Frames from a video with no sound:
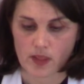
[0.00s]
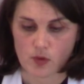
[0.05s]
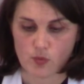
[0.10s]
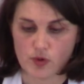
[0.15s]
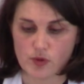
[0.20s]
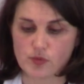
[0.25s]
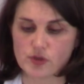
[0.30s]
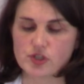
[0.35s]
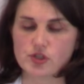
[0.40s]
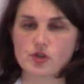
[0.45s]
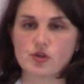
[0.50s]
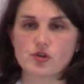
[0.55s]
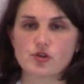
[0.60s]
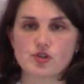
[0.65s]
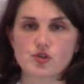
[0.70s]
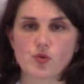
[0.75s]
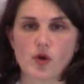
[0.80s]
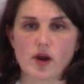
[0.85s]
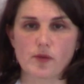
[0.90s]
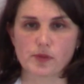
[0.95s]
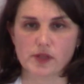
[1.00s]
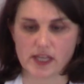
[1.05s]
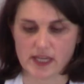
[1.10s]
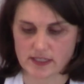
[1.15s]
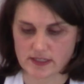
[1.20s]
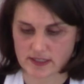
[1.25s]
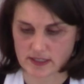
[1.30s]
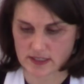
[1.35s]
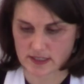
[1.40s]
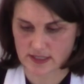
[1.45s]
We return to our
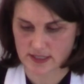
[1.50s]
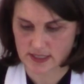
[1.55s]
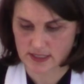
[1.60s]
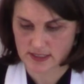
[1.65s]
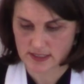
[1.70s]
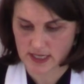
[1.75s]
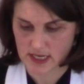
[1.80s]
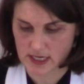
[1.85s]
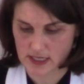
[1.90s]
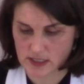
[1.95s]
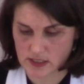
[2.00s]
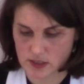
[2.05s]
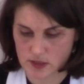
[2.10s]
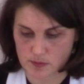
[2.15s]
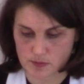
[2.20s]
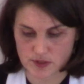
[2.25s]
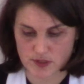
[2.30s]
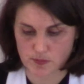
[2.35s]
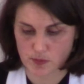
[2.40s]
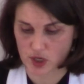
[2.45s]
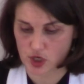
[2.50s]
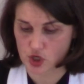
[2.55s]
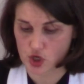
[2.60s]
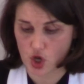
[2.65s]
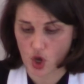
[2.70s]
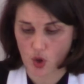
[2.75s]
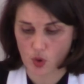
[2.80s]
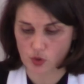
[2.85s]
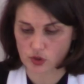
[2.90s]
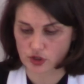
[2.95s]
places, these kingdoms, but
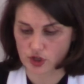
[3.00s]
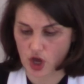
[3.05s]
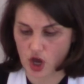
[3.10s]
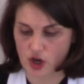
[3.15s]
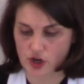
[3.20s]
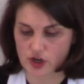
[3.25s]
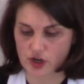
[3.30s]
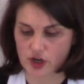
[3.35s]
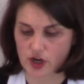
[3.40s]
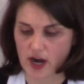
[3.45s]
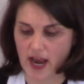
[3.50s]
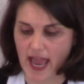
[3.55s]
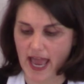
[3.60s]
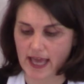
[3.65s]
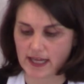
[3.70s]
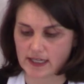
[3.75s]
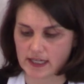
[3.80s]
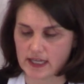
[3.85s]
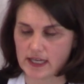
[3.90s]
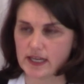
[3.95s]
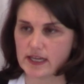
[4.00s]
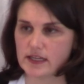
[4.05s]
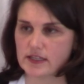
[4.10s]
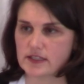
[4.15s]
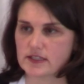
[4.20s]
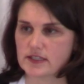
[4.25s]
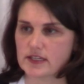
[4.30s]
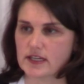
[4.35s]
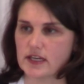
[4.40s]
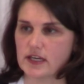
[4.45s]
no longer at
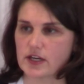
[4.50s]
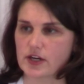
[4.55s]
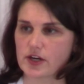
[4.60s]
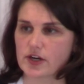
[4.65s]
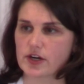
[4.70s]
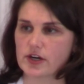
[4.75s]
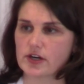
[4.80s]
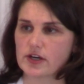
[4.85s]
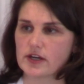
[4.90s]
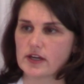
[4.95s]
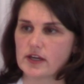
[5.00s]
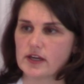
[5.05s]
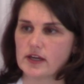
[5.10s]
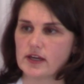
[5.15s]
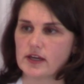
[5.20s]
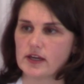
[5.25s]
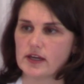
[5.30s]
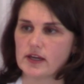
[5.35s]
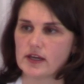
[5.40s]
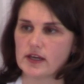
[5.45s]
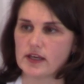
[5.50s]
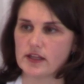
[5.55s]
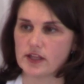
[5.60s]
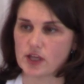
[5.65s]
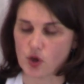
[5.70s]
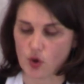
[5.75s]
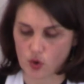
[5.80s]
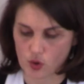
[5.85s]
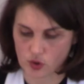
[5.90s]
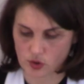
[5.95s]
ease here in
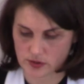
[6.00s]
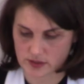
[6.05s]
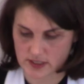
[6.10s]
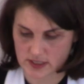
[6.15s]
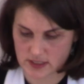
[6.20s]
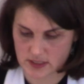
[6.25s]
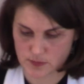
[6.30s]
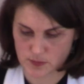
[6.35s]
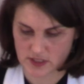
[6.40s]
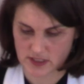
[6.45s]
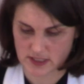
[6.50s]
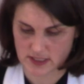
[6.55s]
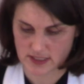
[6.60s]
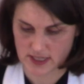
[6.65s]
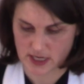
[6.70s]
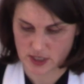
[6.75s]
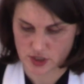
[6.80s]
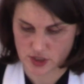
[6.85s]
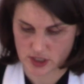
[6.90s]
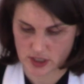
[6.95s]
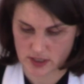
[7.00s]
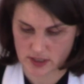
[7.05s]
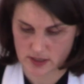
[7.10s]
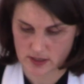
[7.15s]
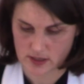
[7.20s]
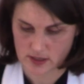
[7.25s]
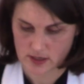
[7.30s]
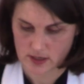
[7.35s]
the old dispensation,